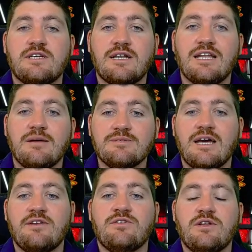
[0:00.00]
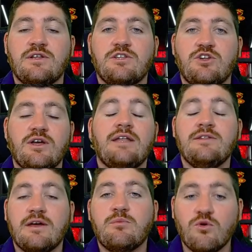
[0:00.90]
clubs and in
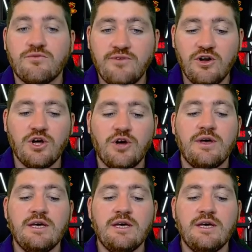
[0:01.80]
their portfolio.